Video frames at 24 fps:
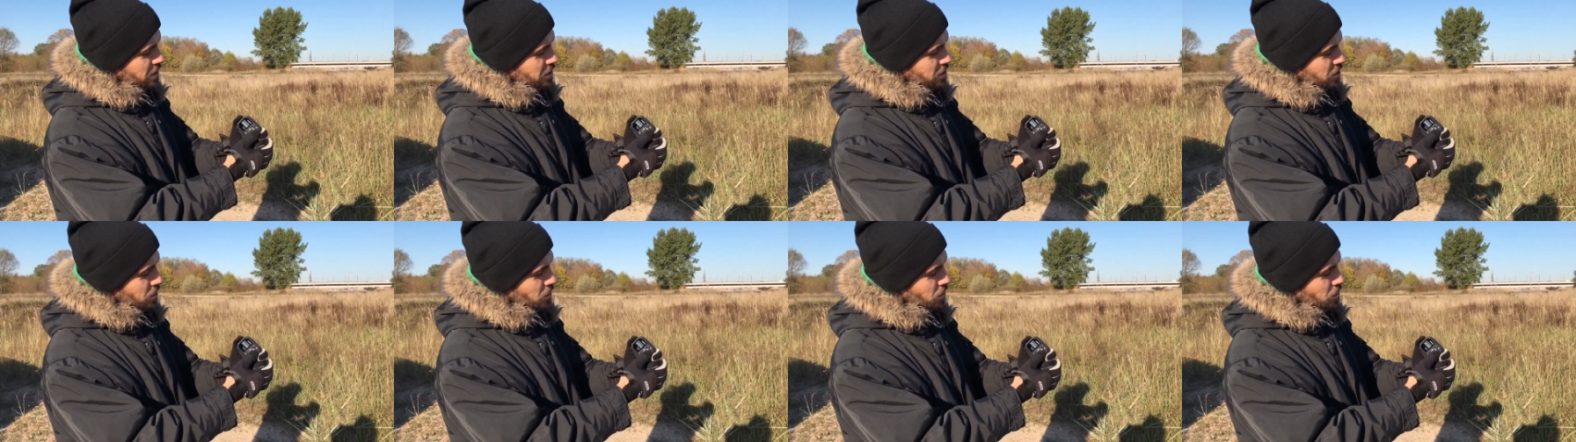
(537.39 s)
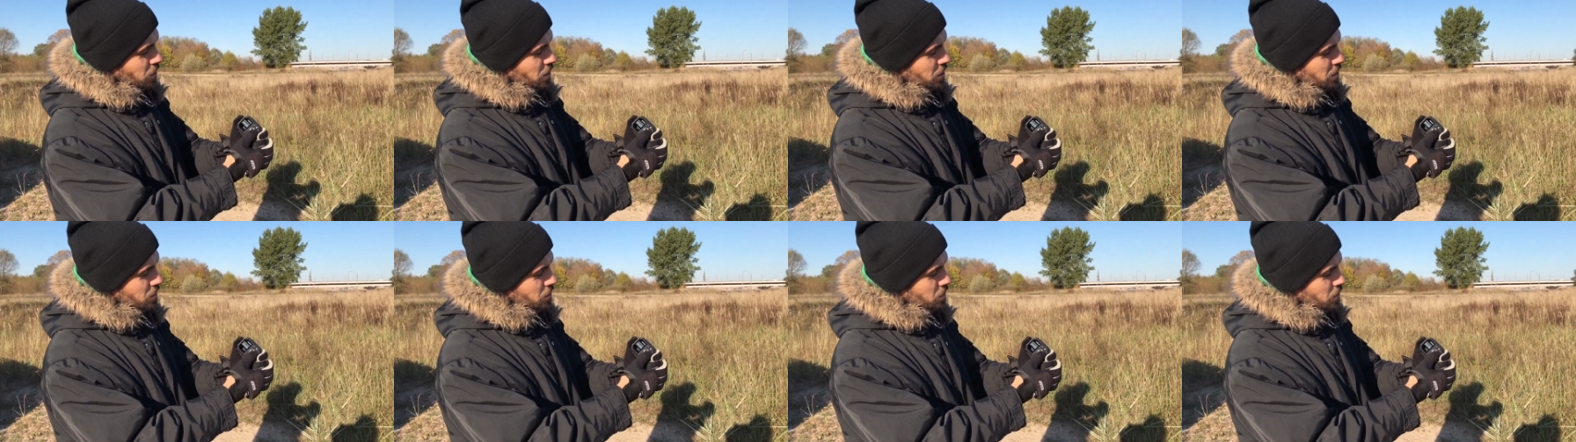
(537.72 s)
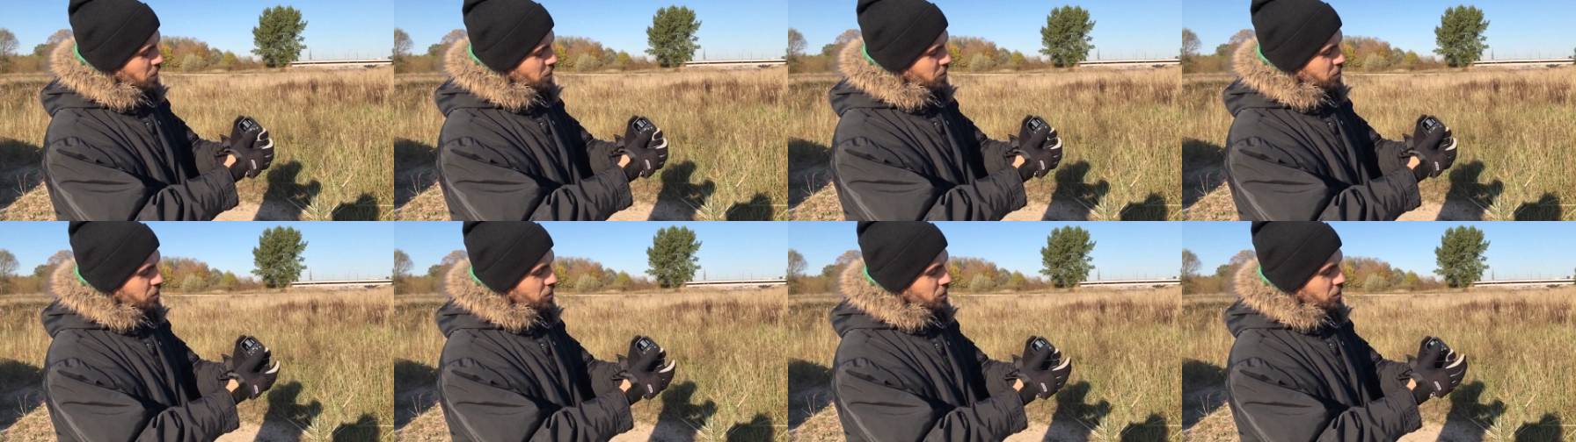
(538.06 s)
So
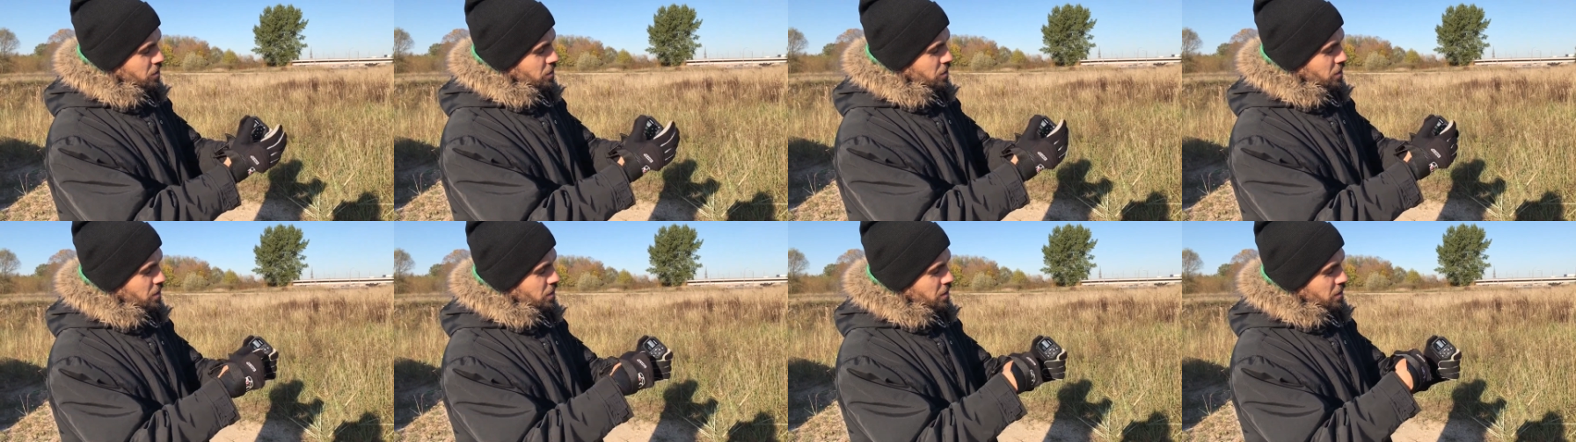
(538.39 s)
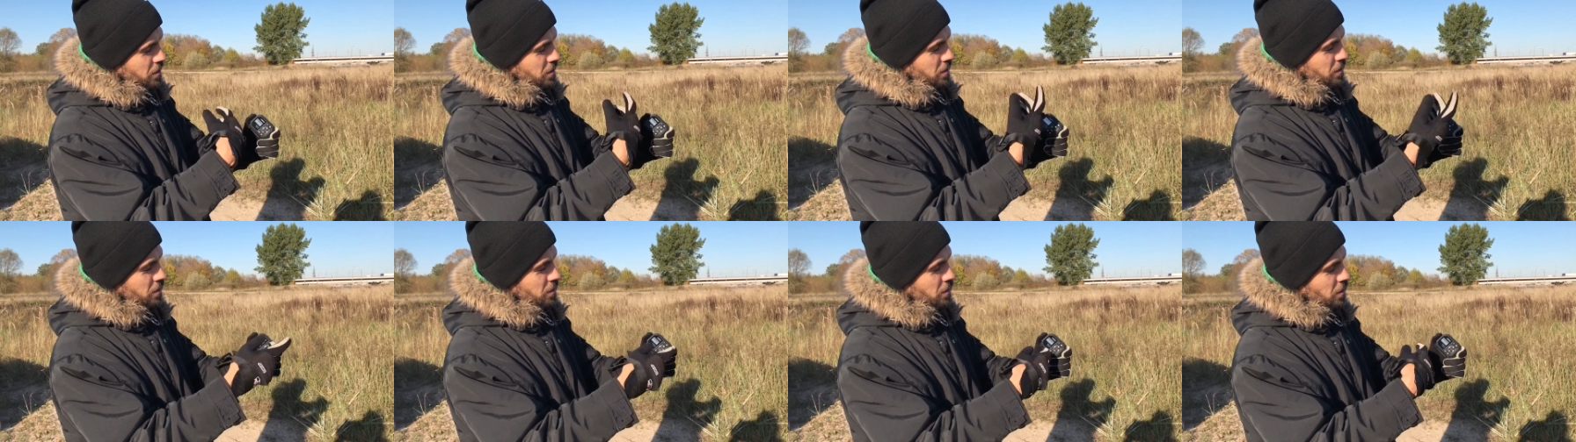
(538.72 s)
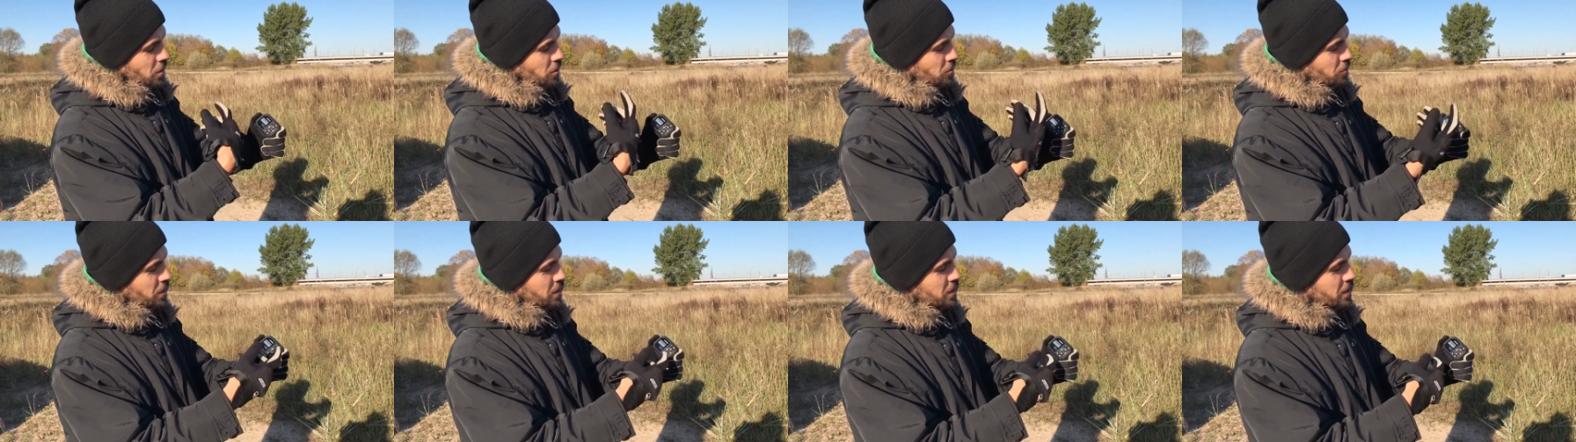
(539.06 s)
once you're
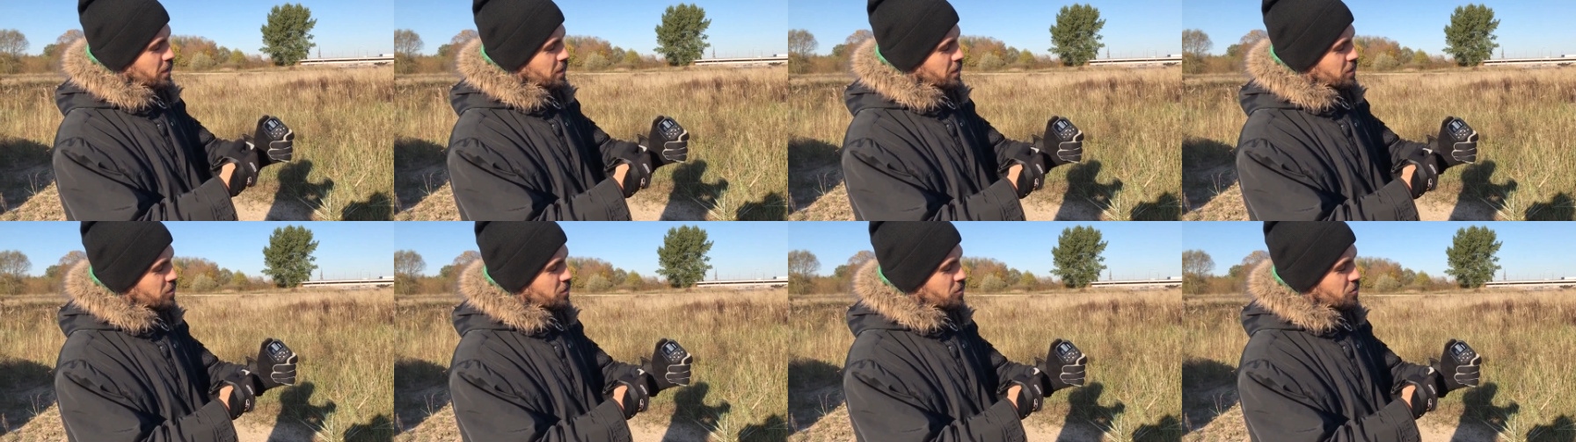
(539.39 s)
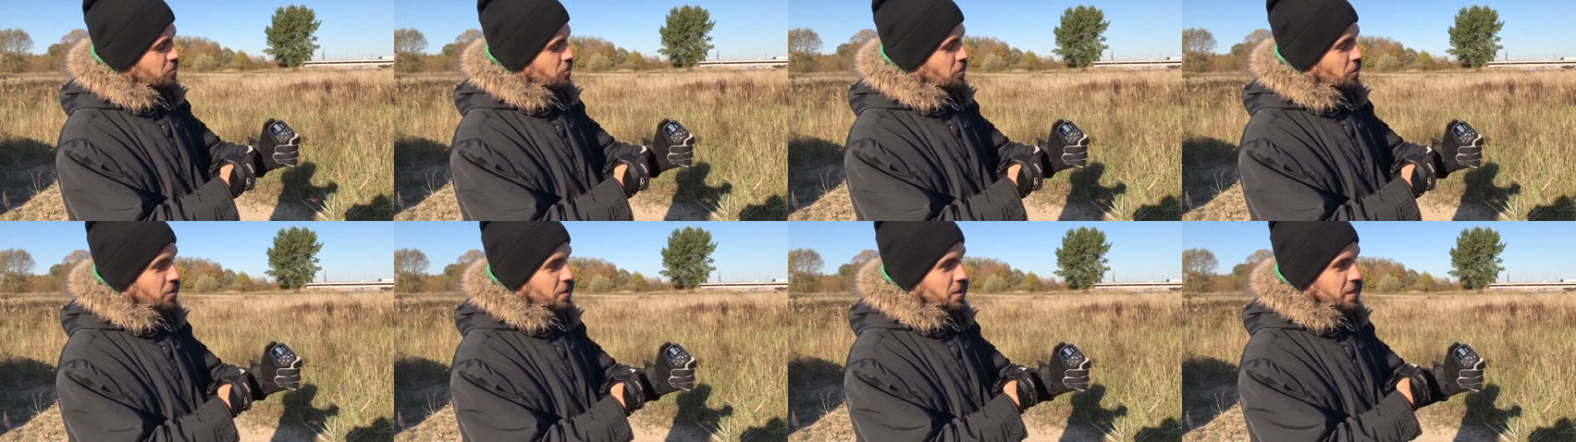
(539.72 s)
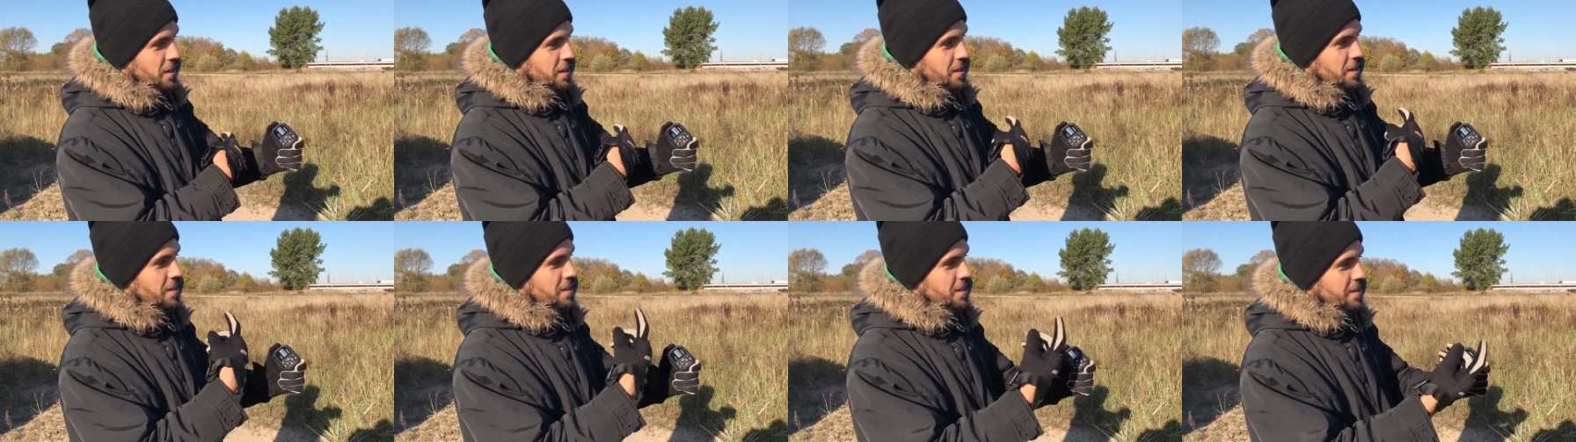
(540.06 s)
already
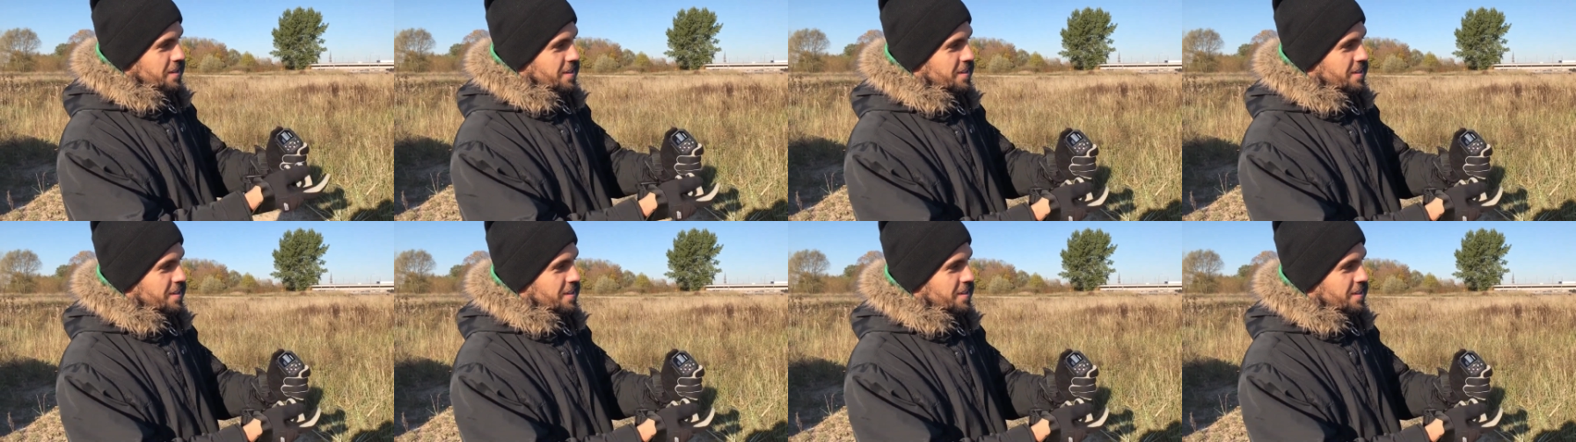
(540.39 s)
scrolling